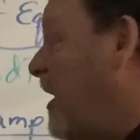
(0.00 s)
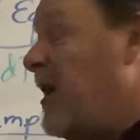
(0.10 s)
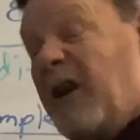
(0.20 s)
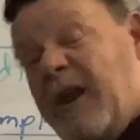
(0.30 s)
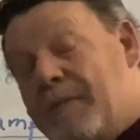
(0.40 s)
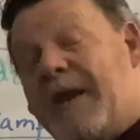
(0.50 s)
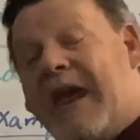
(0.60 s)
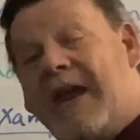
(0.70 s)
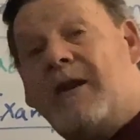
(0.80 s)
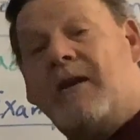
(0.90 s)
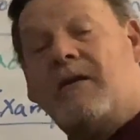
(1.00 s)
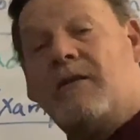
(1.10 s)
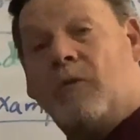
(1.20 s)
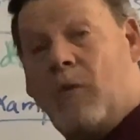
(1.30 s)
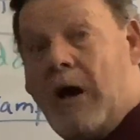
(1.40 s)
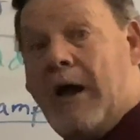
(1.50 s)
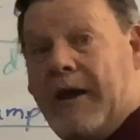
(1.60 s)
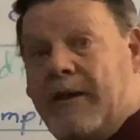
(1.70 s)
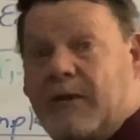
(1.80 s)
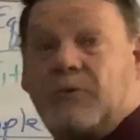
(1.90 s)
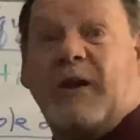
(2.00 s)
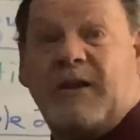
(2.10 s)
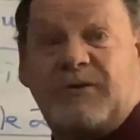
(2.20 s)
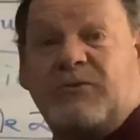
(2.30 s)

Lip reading: eliminated the y. That's why this is